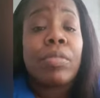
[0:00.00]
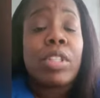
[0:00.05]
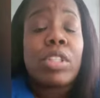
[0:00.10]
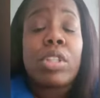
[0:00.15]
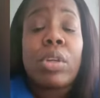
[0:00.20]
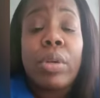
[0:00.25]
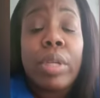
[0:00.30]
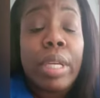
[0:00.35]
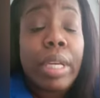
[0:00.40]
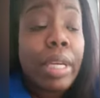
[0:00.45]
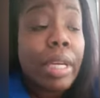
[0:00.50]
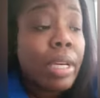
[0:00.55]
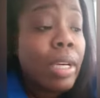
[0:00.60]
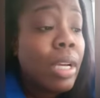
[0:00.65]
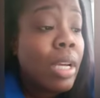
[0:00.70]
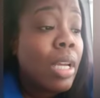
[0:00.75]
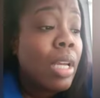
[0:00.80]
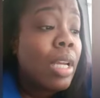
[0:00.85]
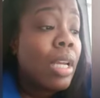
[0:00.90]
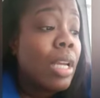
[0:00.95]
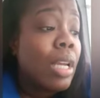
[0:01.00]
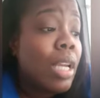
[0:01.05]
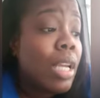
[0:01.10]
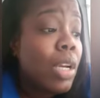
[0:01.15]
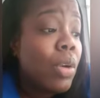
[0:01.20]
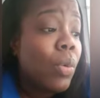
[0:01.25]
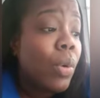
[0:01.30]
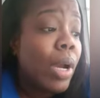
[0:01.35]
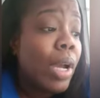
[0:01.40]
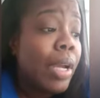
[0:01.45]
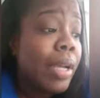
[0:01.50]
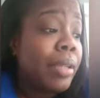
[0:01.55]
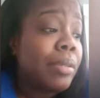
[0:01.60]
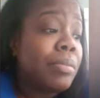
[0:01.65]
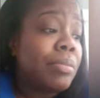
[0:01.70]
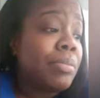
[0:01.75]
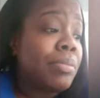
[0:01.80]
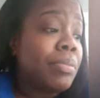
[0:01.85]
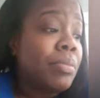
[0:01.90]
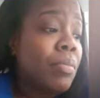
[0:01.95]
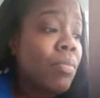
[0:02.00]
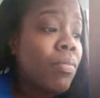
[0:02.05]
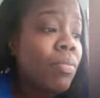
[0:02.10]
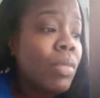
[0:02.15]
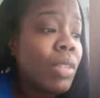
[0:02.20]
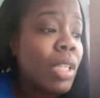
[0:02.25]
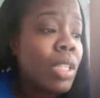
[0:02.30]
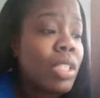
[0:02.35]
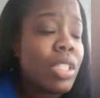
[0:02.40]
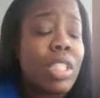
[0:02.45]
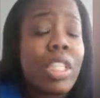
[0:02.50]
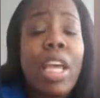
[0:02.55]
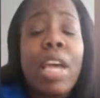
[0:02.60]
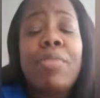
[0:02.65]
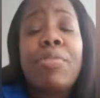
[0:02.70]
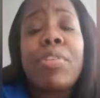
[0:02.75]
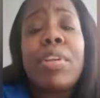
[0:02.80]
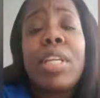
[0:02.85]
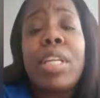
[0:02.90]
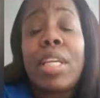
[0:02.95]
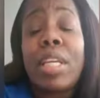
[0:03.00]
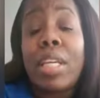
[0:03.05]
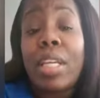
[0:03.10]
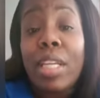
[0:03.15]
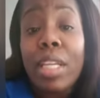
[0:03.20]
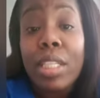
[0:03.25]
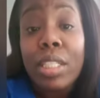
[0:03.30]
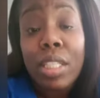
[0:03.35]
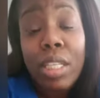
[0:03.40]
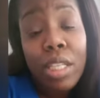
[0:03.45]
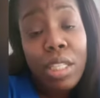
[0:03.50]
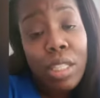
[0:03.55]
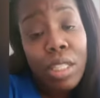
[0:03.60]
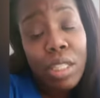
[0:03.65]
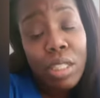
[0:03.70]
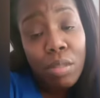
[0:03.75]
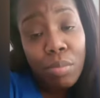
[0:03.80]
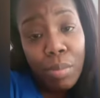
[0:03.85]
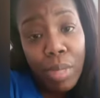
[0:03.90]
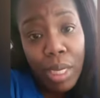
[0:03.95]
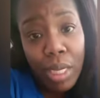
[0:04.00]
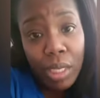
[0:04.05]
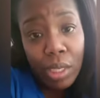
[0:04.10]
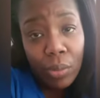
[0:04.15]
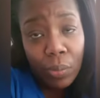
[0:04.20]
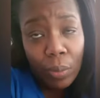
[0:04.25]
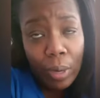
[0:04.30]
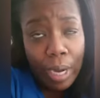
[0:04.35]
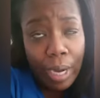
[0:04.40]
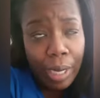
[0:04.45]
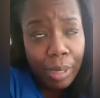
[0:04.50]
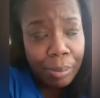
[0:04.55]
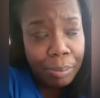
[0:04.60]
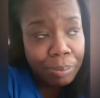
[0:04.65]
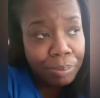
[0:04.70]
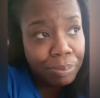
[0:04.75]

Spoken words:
So, yeah. Anyway, Stephanie is in this meeting, right?